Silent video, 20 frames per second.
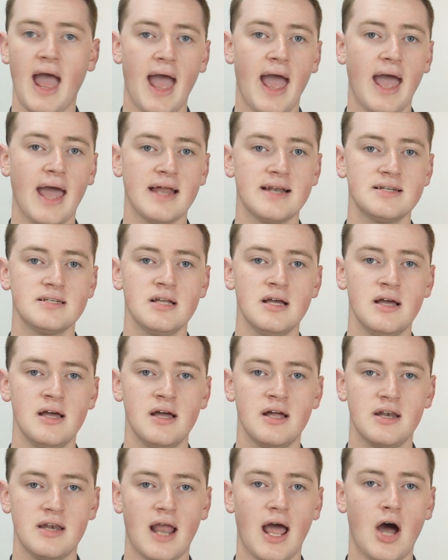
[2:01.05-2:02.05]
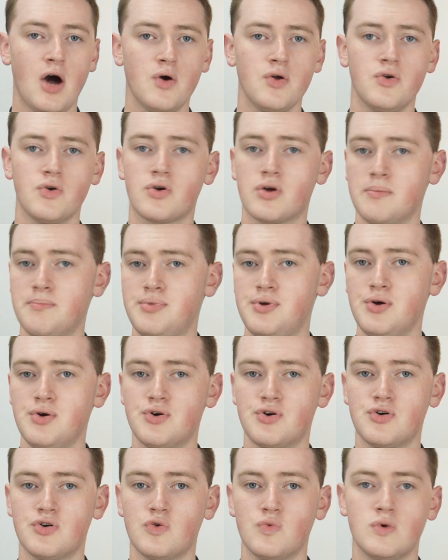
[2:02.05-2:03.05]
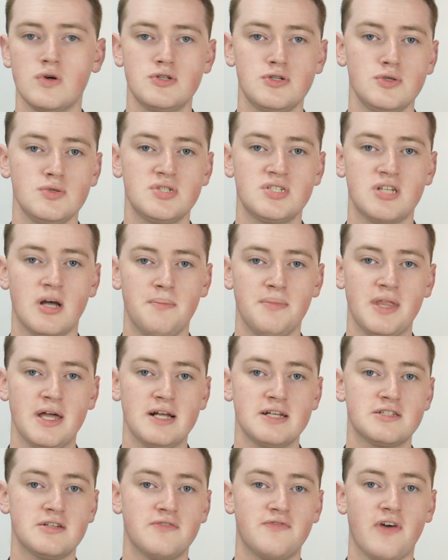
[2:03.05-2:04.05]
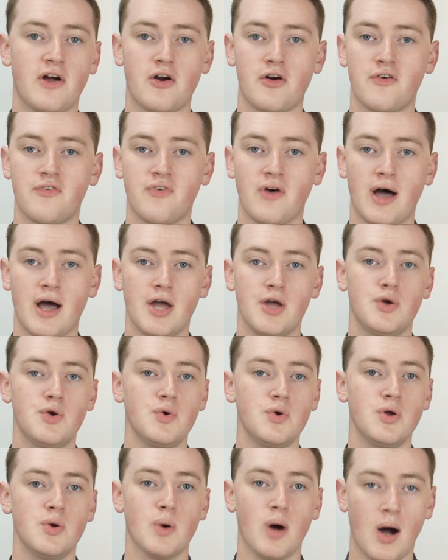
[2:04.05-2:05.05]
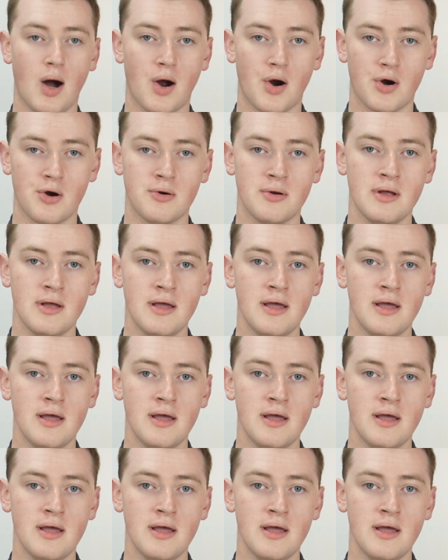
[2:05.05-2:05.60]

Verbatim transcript: and now your computer will do something to verify who you are.